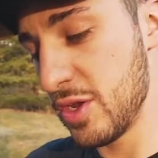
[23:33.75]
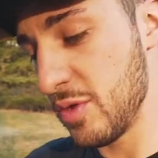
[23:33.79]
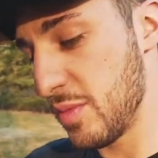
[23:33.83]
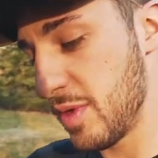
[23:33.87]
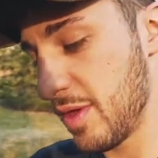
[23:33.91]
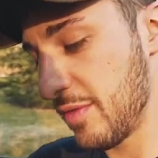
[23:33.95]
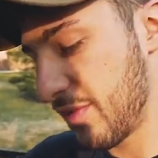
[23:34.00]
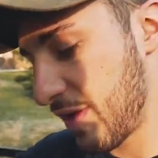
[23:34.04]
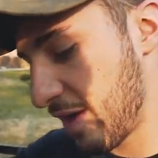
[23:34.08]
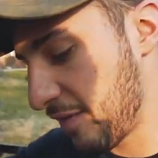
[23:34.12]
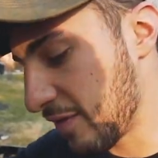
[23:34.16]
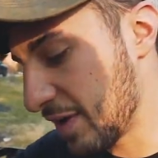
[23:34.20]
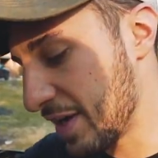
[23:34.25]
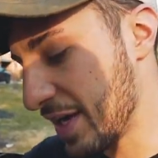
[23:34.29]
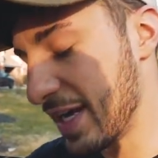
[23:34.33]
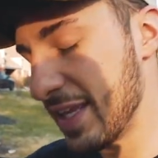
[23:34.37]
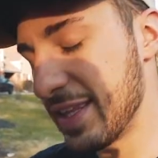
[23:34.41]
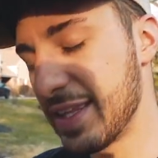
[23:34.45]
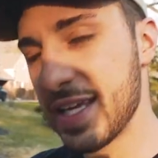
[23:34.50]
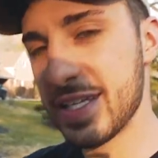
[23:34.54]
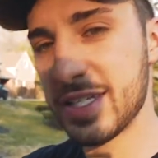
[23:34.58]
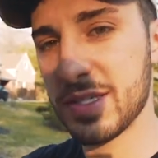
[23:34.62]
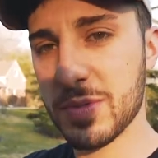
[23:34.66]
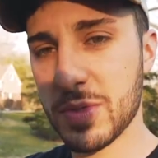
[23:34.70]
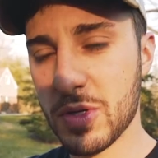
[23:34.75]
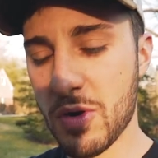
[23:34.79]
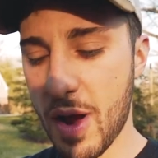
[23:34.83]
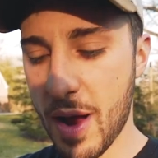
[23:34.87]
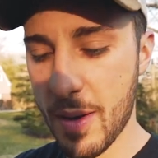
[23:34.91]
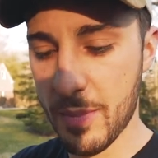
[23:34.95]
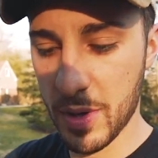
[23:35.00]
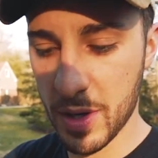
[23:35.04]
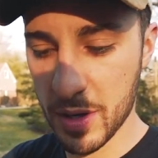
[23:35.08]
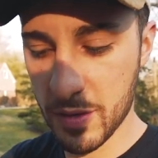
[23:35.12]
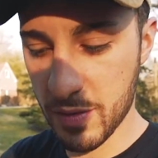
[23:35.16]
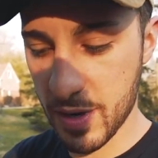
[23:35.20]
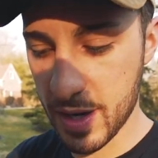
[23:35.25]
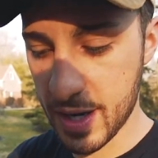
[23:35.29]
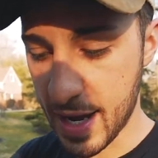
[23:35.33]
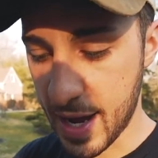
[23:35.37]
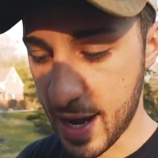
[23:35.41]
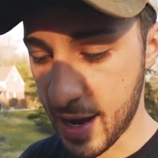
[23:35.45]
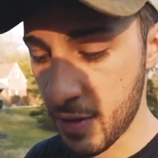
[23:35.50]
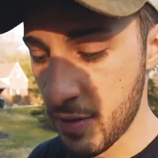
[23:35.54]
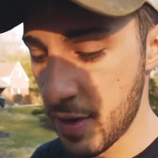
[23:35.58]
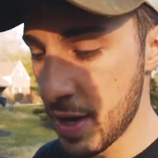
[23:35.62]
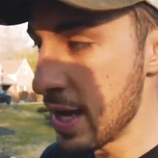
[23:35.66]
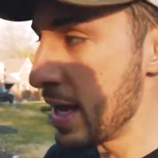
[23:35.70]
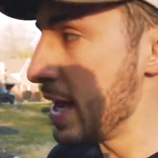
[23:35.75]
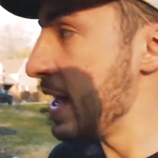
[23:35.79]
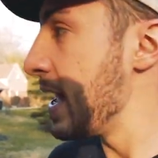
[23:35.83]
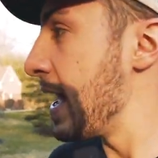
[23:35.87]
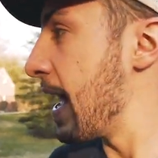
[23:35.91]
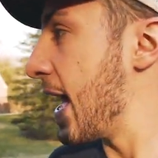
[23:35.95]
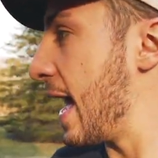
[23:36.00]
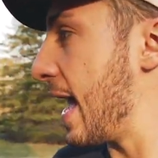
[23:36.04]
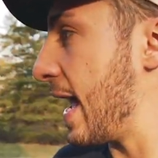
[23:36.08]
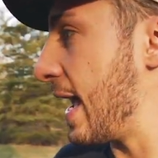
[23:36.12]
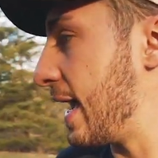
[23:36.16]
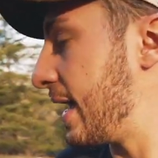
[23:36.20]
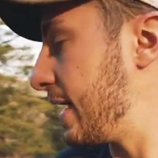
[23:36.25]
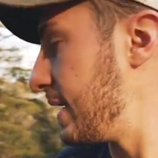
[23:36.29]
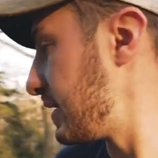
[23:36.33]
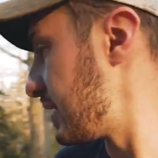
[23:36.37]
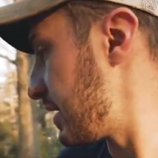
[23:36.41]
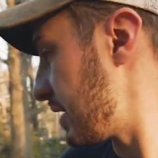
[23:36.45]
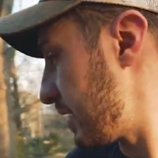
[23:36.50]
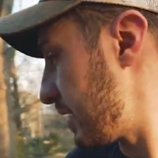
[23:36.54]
do me a favor, hit that subscribe button right now. And